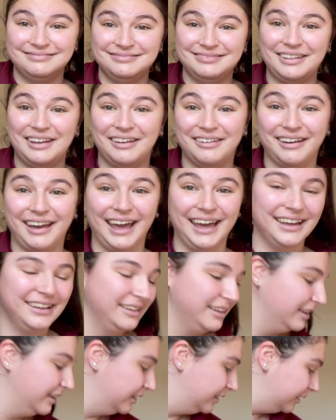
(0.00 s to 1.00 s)
Okay,
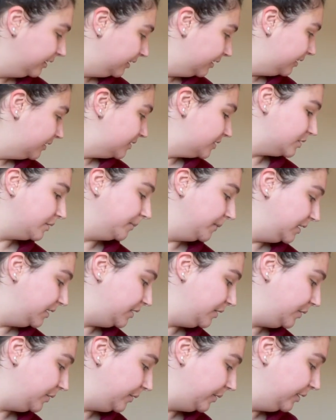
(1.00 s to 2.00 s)
so I'm gonna
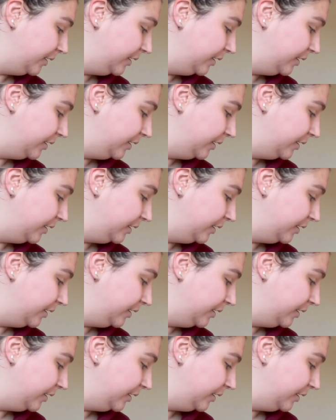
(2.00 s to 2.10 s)
do